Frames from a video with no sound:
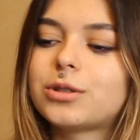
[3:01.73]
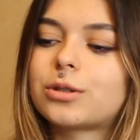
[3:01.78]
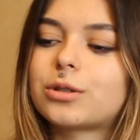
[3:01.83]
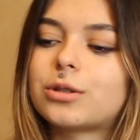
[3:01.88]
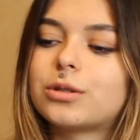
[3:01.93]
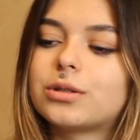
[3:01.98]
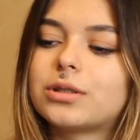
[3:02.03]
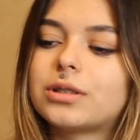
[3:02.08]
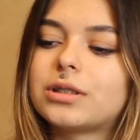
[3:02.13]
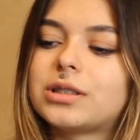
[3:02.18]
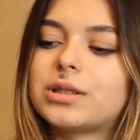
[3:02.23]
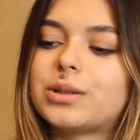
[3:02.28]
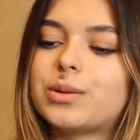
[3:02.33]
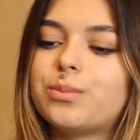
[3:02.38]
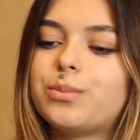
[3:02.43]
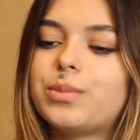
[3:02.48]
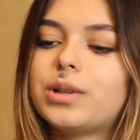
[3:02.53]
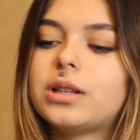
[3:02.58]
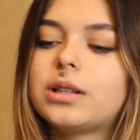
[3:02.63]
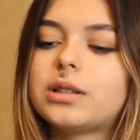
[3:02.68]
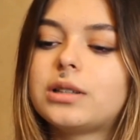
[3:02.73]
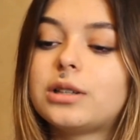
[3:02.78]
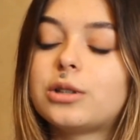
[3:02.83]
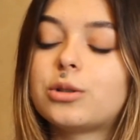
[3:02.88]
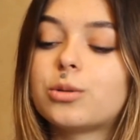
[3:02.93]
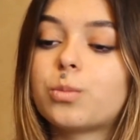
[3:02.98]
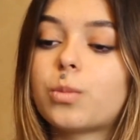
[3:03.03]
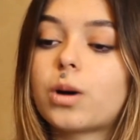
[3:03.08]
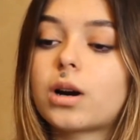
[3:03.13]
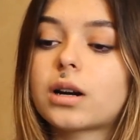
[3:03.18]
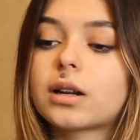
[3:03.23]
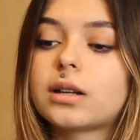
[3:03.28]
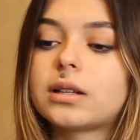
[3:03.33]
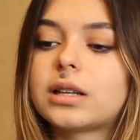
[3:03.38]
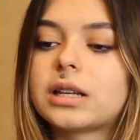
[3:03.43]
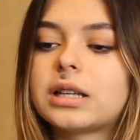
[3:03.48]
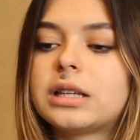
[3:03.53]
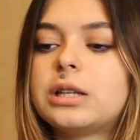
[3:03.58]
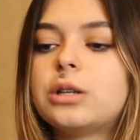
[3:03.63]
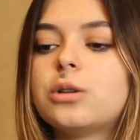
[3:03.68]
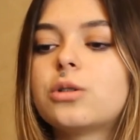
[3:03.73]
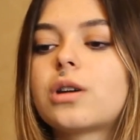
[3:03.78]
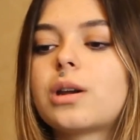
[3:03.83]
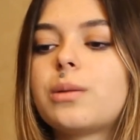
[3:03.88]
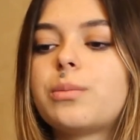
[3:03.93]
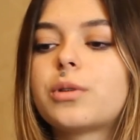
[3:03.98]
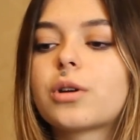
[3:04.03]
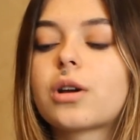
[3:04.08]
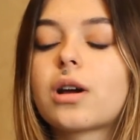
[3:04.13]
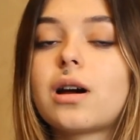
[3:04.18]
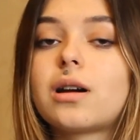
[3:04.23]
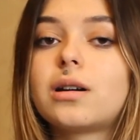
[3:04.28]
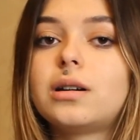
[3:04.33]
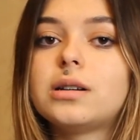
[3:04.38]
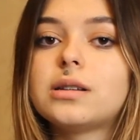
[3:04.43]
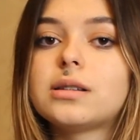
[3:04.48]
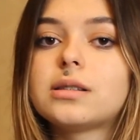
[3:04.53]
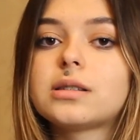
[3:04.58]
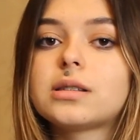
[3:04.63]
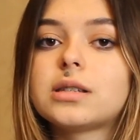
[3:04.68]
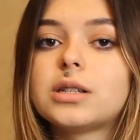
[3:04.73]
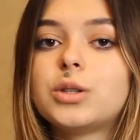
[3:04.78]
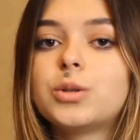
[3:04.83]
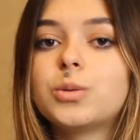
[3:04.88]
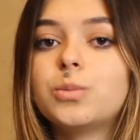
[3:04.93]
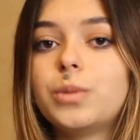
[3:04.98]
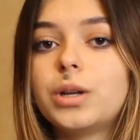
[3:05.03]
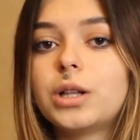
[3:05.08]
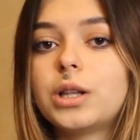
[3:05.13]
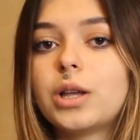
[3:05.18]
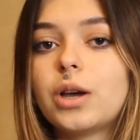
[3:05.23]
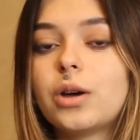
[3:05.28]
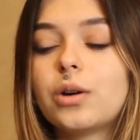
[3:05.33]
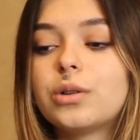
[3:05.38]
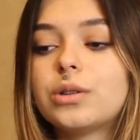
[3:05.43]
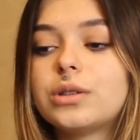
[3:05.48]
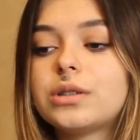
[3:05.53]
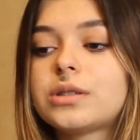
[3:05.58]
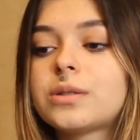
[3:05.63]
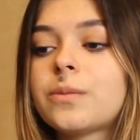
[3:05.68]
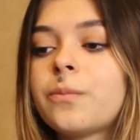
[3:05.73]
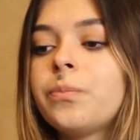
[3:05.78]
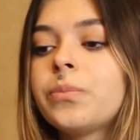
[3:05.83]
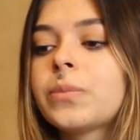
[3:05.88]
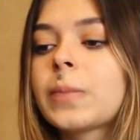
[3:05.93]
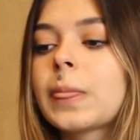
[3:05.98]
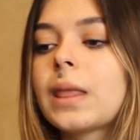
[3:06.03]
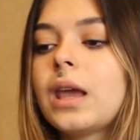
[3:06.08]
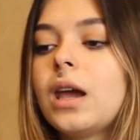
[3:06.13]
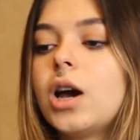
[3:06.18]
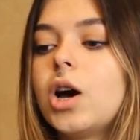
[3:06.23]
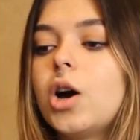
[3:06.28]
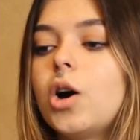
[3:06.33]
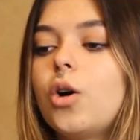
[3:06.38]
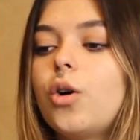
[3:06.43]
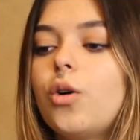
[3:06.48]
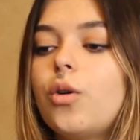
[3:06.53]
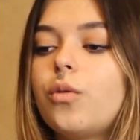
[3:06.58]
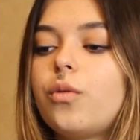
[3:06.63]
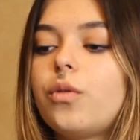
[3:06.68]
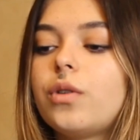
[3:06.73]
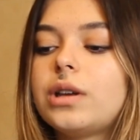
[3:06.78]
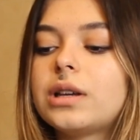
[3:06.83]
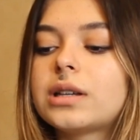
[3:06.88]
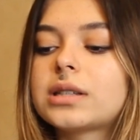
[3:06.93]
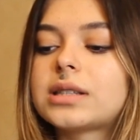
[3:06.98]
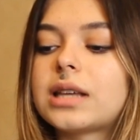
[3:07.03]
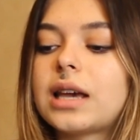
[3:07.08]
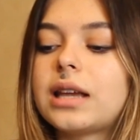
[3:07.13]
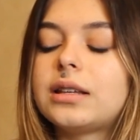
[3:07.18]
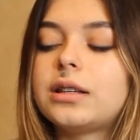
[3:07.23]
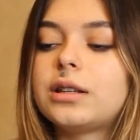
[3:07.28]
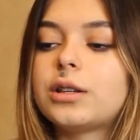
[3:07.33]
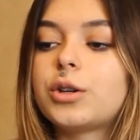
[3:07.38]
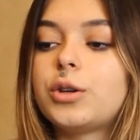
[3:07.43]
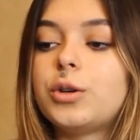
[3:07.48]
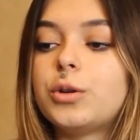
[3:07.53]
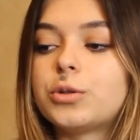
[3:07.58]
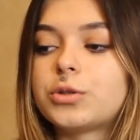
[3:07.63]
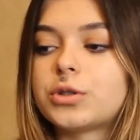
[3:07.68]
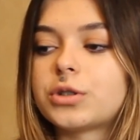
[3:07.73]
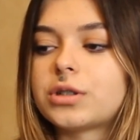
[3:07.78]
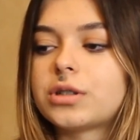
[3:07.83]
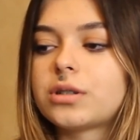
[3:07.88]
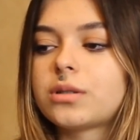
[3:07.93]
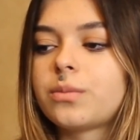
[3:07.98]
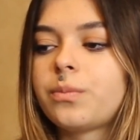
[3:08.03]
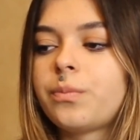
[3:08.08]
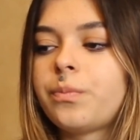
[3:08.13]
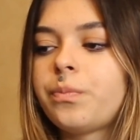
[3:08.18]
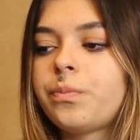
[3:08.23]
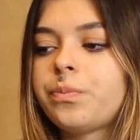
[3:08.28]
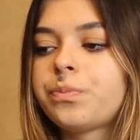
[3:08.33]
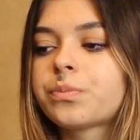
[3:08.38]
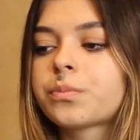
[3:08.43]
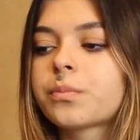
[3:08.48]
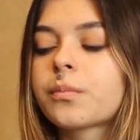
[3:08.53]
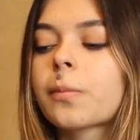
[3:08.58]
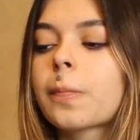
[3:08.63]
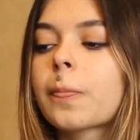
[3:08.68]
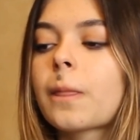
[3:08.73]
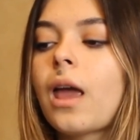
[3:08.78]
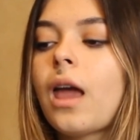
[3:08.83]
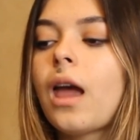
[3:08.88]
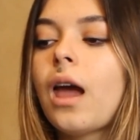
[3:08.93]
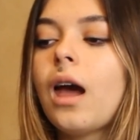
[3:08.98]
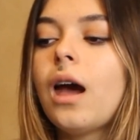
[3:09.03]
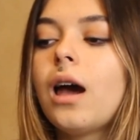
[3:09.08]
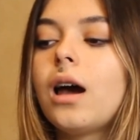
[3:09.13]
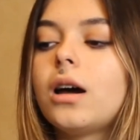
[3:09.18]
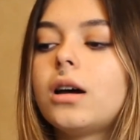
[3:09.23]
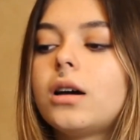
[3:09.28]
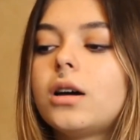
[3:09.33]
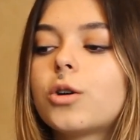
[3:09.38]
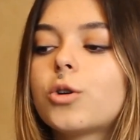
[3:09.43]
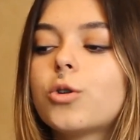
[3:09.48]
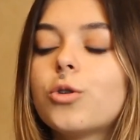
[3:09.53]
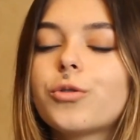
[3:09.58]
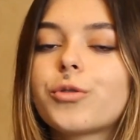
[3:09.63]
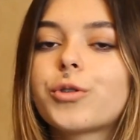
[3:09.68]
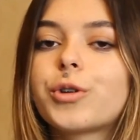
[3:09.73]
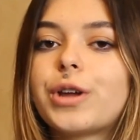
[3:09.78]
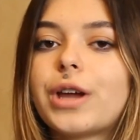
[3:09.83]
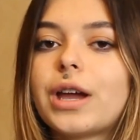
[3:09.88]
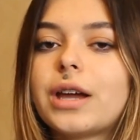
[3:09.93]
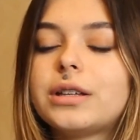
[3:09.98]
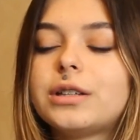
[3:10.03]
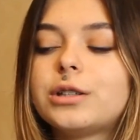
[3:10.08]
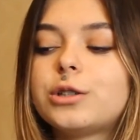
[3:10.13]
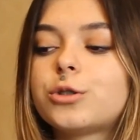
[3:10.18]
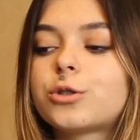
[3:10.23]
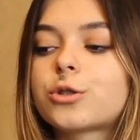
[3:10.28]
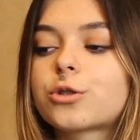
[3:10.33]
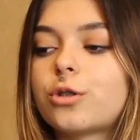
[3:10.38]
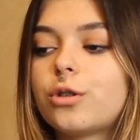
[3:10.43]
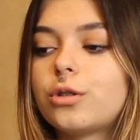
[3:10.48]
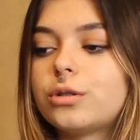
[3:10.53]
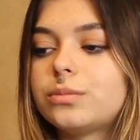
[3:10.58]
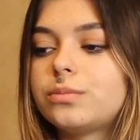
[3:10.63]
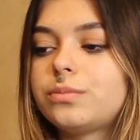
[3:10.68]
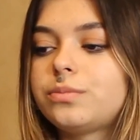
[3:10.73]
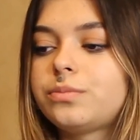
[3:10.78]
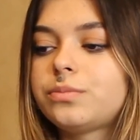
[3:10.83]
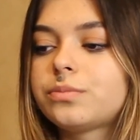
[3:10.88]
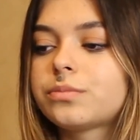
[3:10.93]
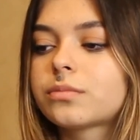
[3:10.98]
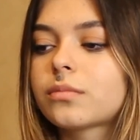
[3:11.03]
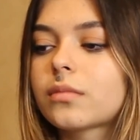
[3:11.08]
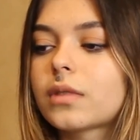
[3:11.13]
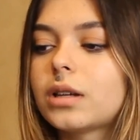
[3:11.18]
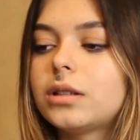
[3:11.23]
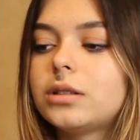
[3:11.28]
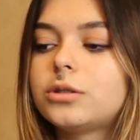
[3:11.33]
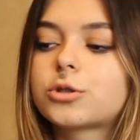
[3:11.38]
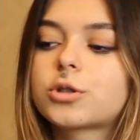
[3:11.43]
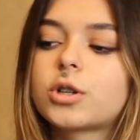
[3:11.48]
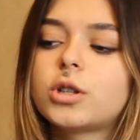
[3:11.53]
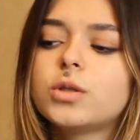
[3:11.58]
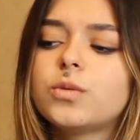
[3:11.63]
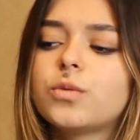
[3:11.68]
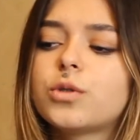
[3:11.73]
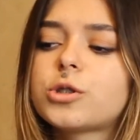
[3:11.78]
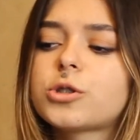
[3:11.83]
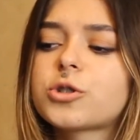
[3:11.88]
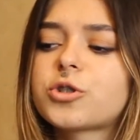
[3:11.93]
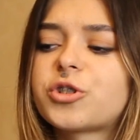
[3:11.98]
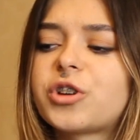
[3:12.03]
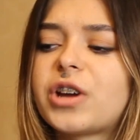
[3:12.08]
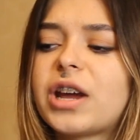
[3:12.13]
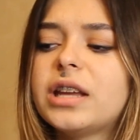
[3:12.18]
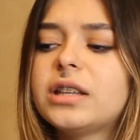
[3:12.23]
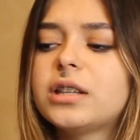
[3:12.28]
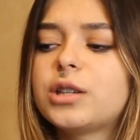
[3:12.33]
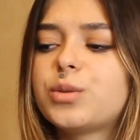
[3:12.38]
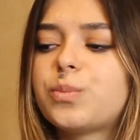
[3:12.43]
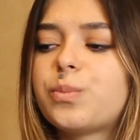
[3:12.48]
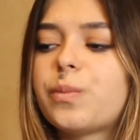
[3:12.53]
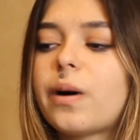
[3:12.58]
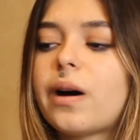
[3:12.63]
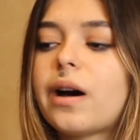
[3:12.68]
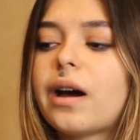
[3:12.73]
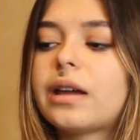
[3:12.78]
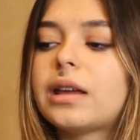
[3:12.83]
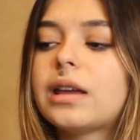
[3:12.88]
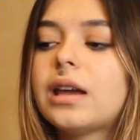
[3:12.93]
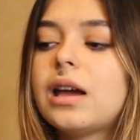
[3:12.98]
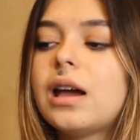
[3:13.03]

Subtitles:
Tron the ability to market a new cryptocurrency to millions of exciting users. Who created Tron? Tron was created by